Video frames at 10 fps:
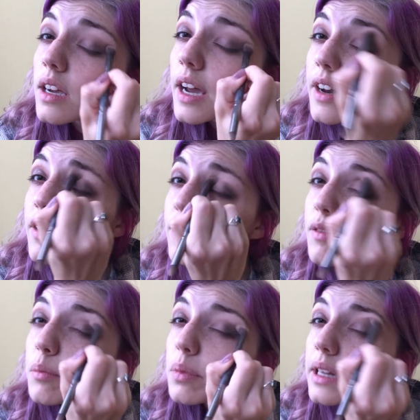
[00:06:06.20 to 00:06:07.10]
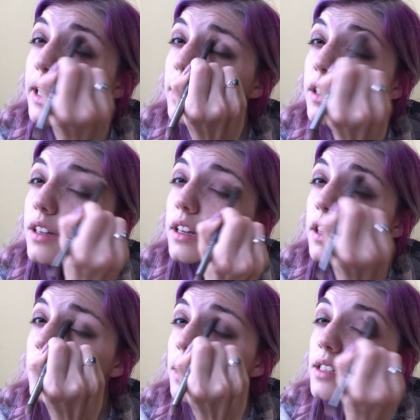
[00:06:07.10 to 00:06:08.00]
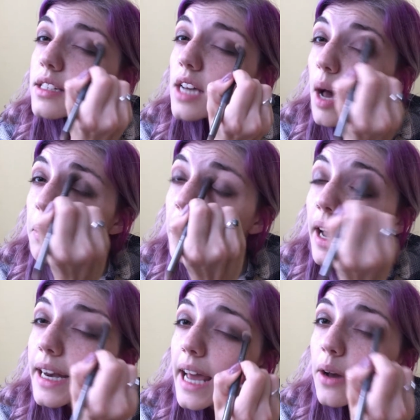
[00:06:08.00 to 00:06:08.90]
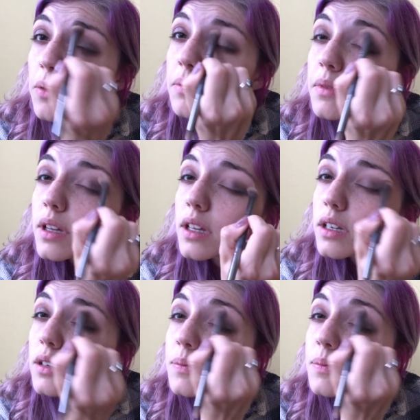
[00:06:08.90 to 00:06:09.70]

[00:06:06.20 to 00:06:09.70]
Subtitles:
Kind of blend this top line out a little.